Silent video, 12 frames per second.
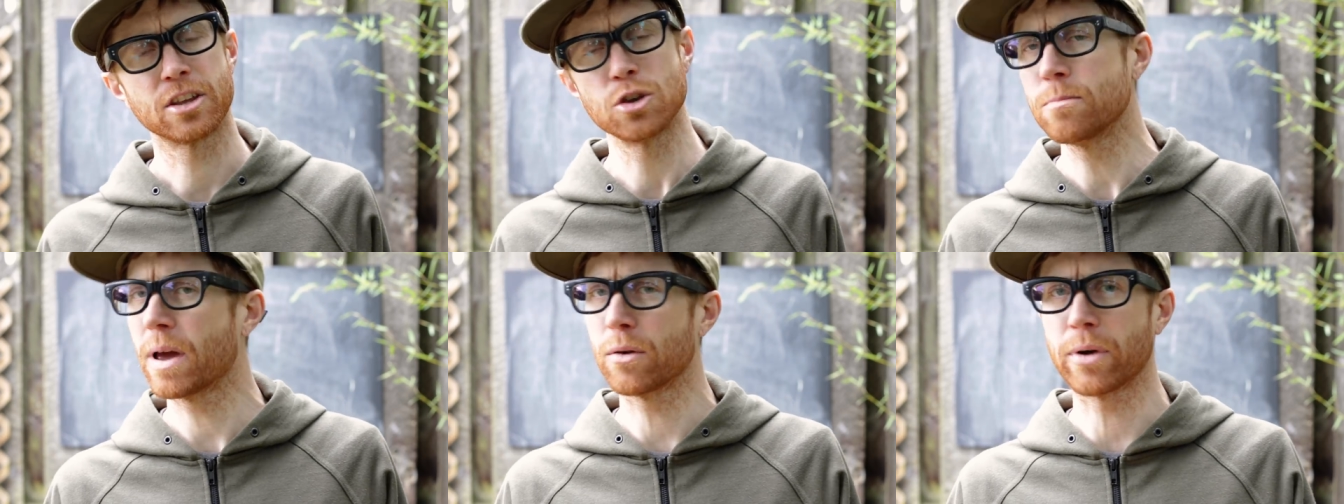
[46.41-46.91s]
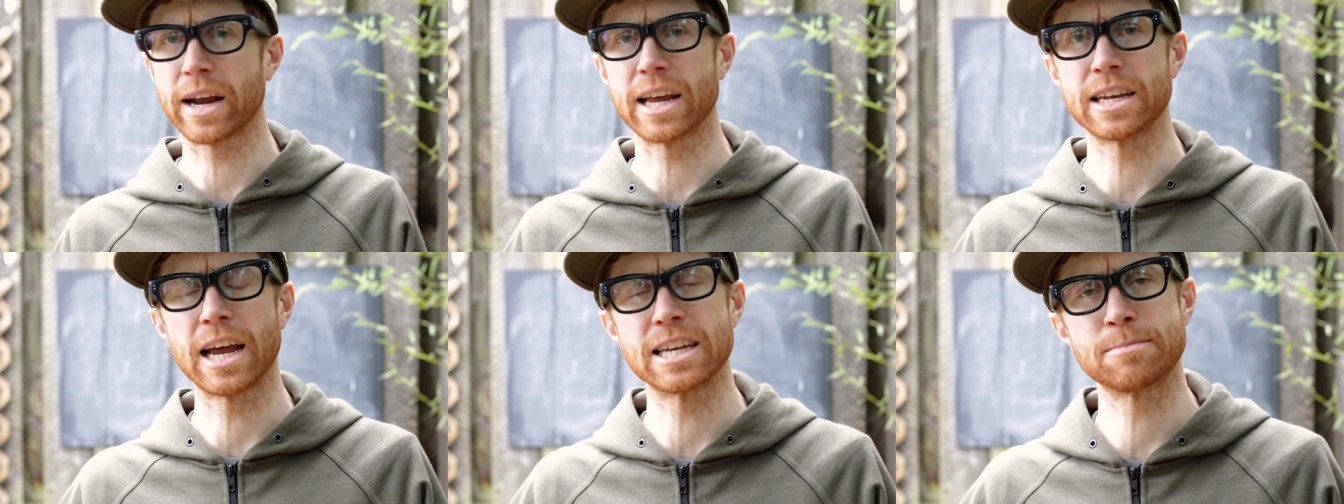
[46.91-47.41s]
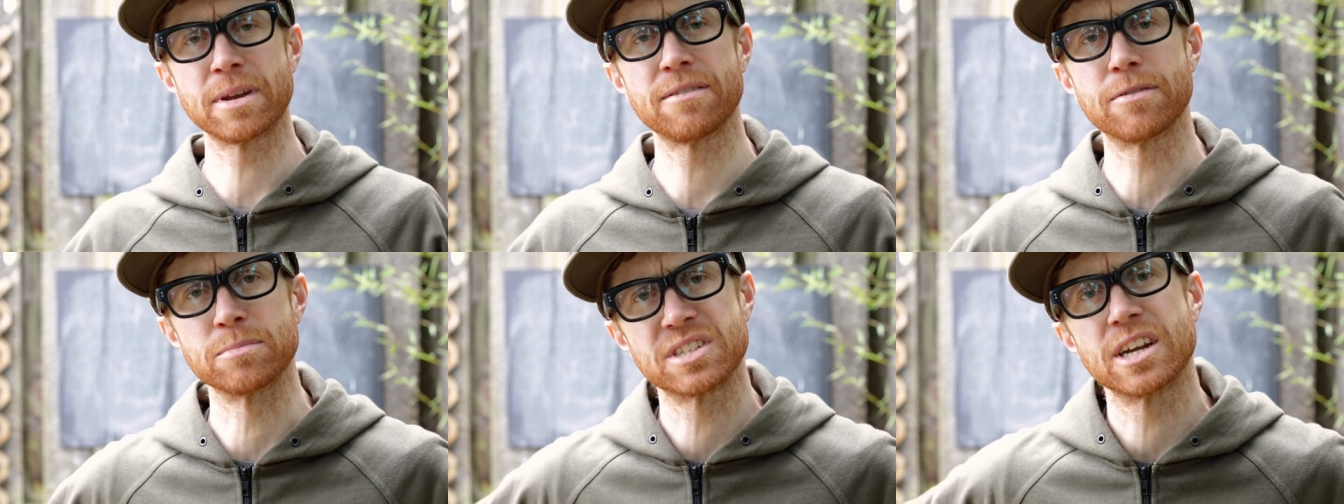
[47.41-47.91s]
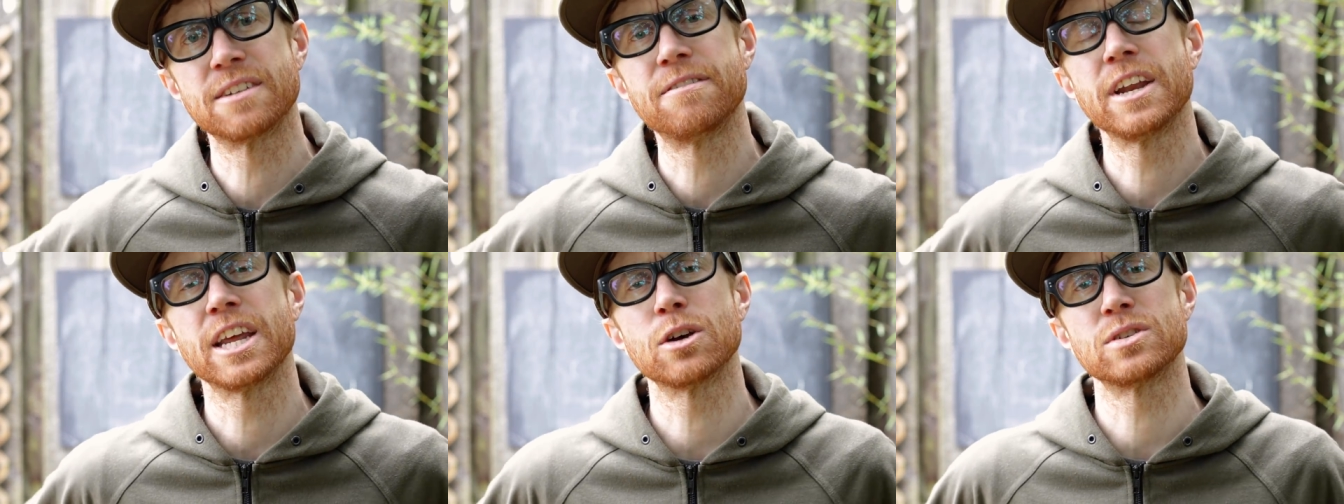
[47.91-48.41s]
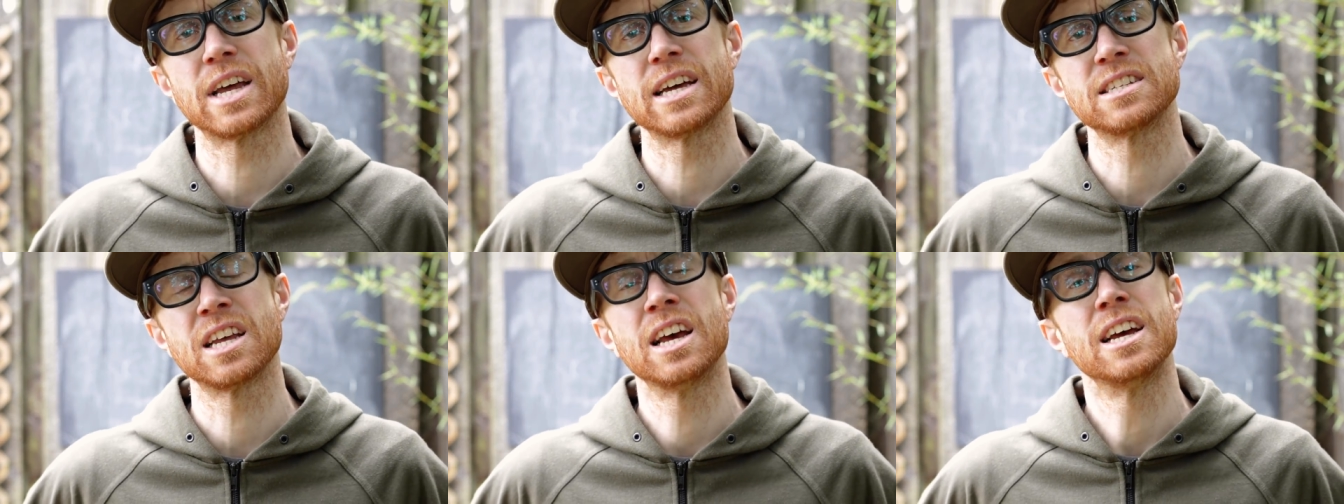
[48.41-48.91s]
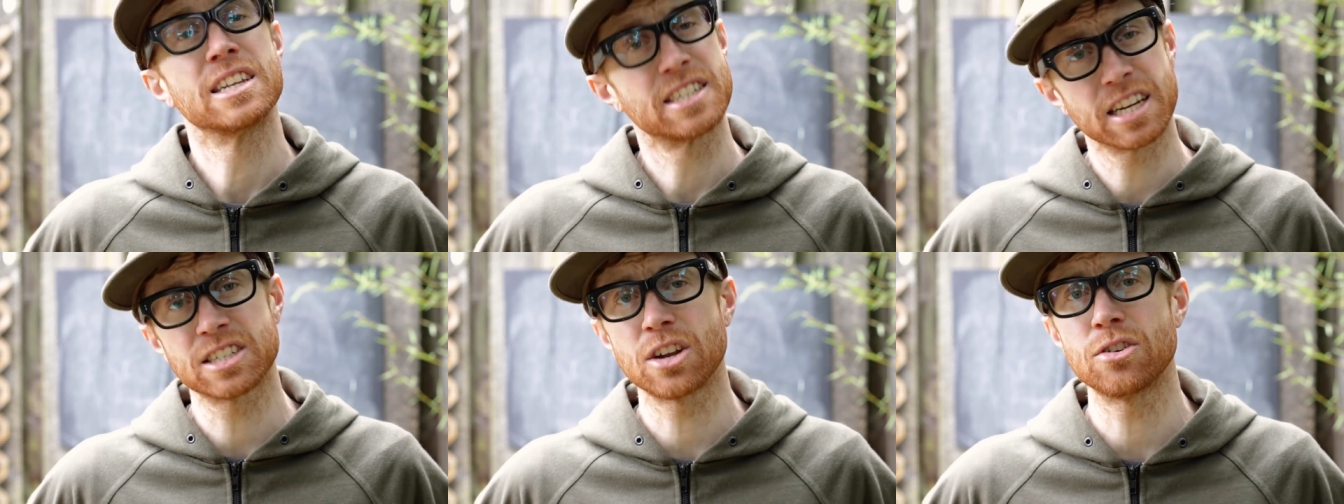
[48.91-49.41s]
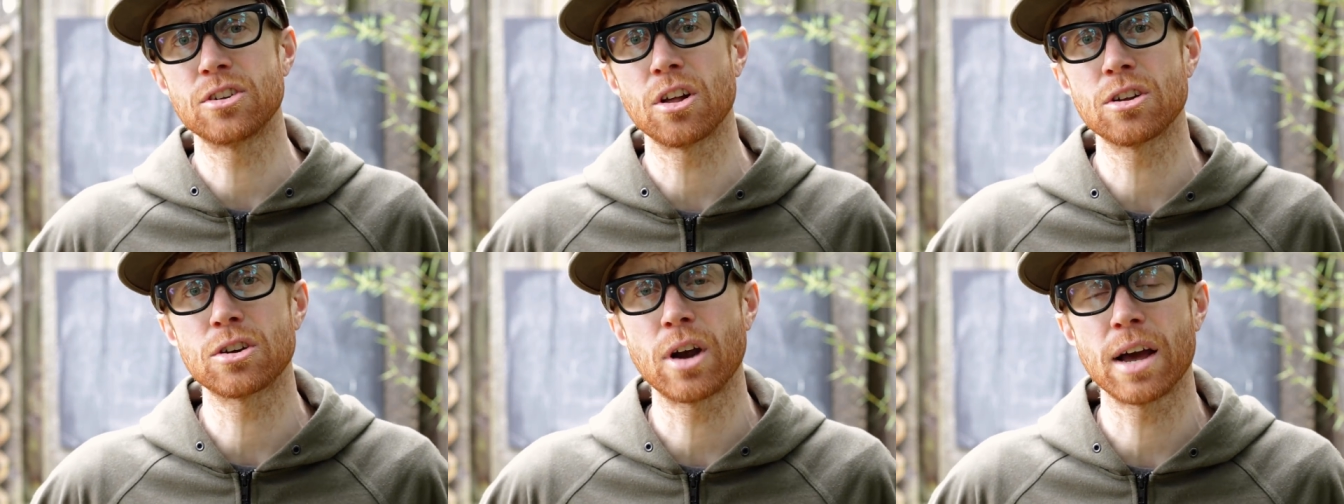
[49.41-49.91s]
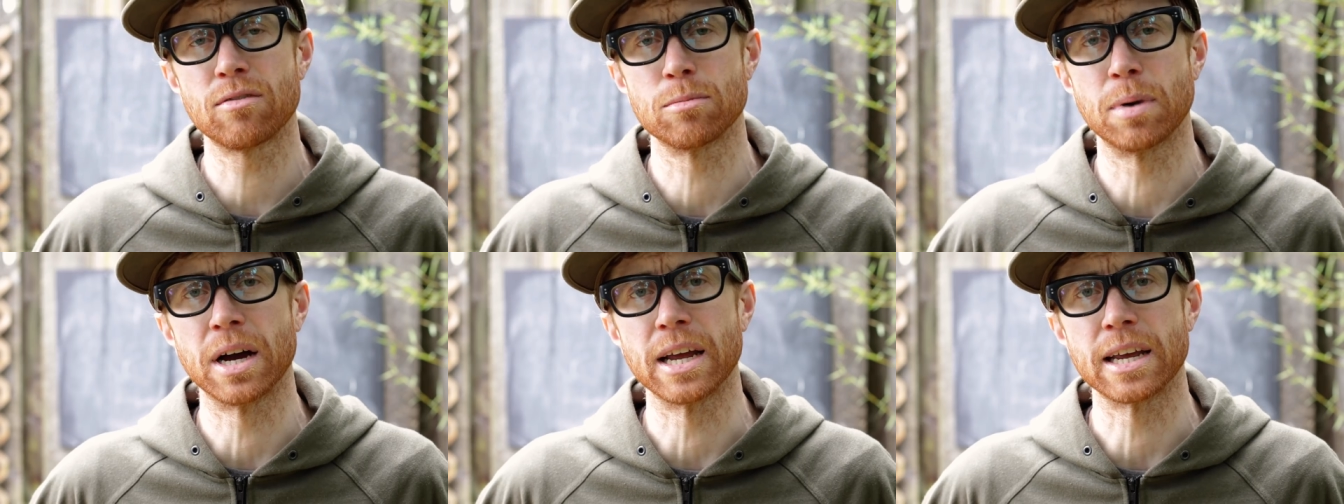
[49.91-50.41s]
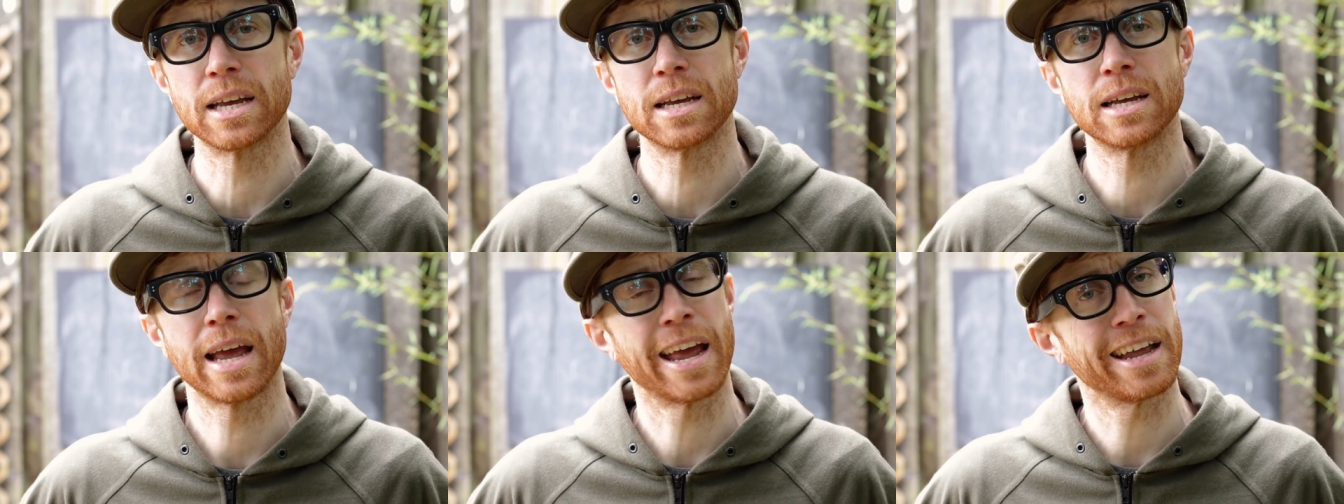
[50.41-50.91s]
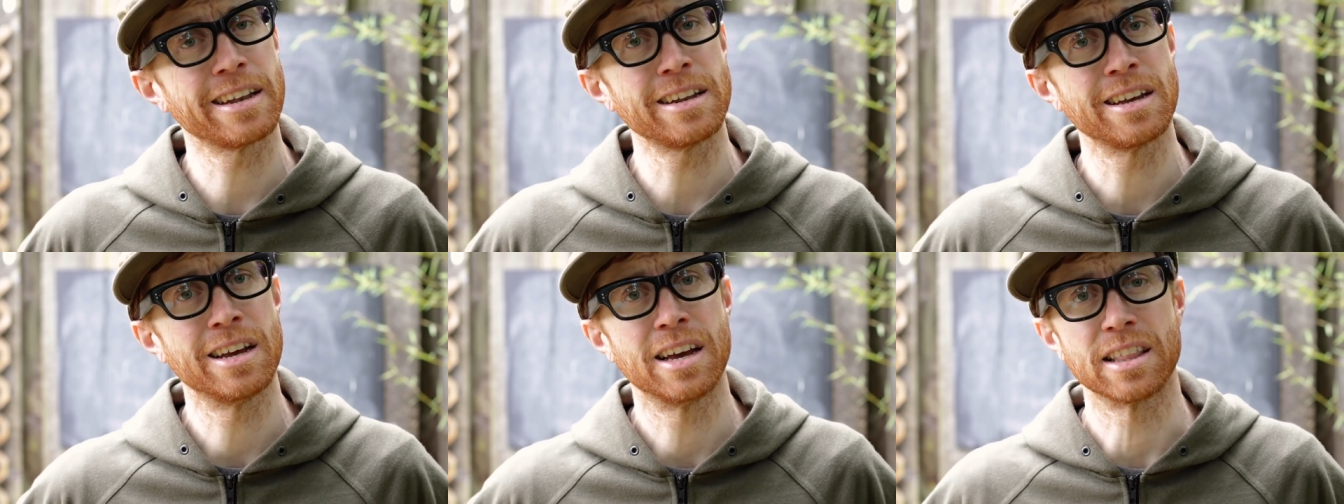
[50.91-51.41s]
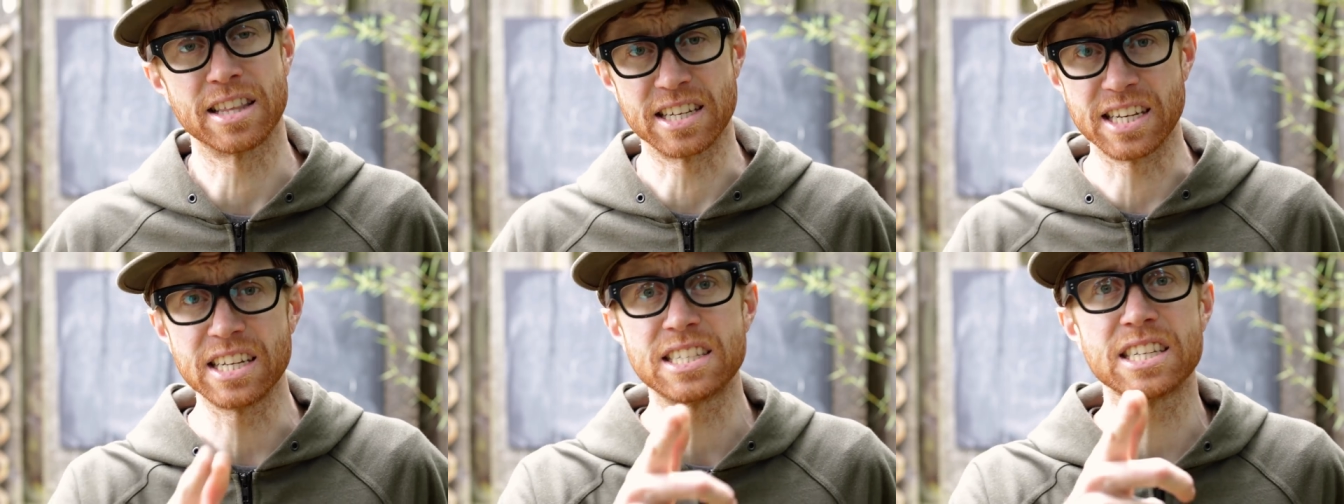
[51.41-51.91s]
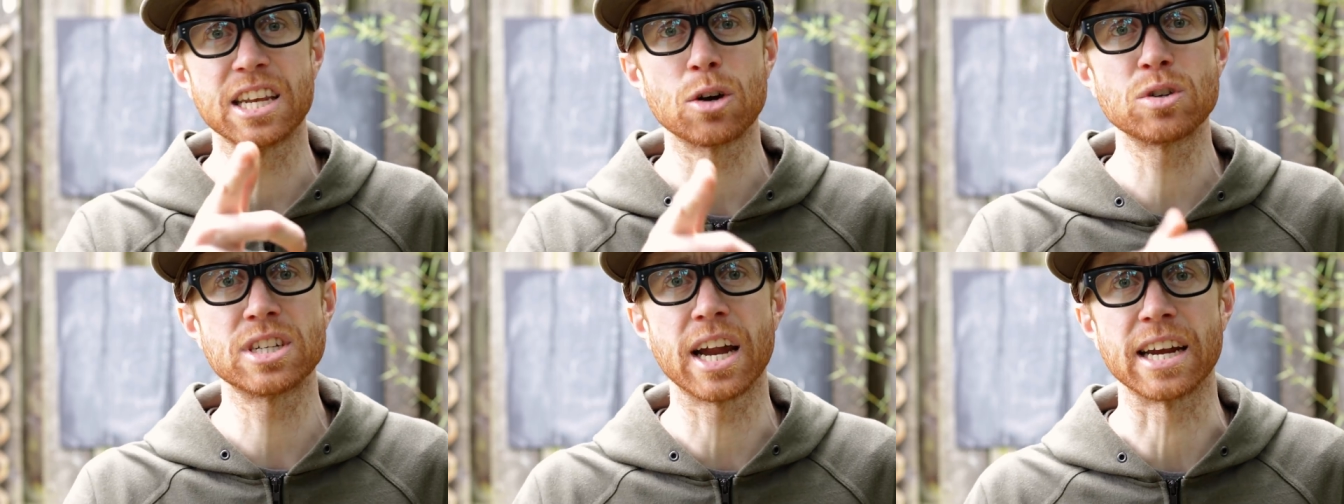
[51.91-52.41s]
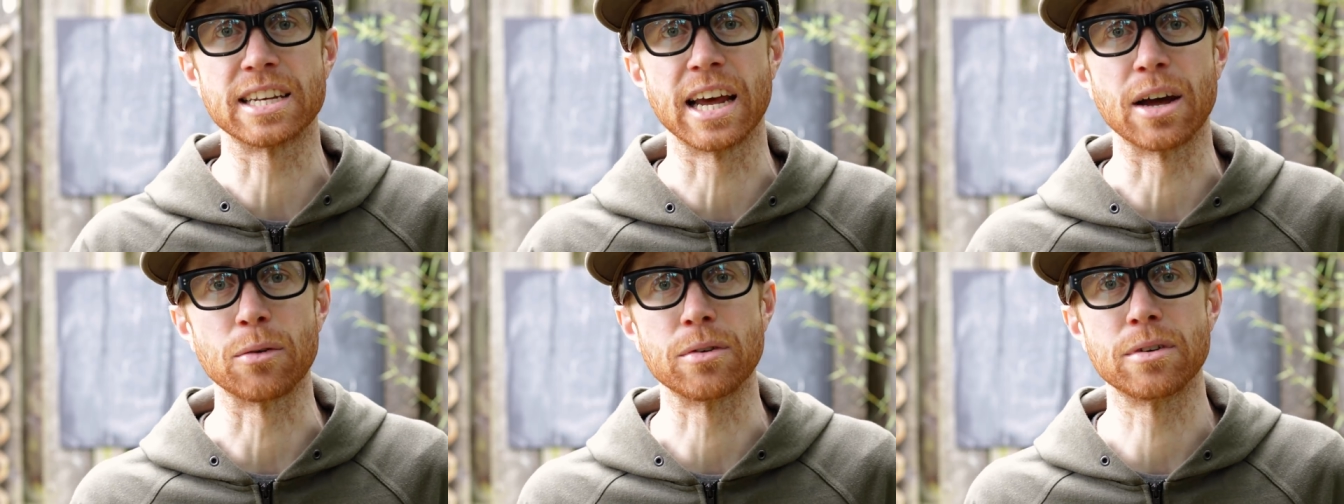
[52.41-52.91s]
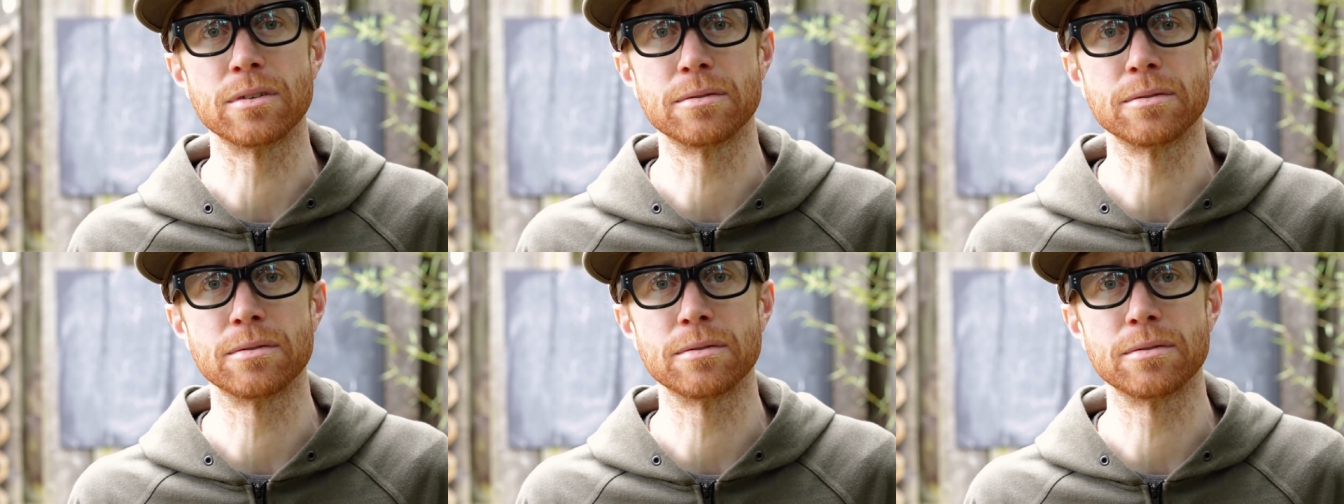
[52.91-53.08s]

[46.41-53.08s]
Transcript: You may recognize me from such videos as $600 Gravel Bike and the DCO Shakedown.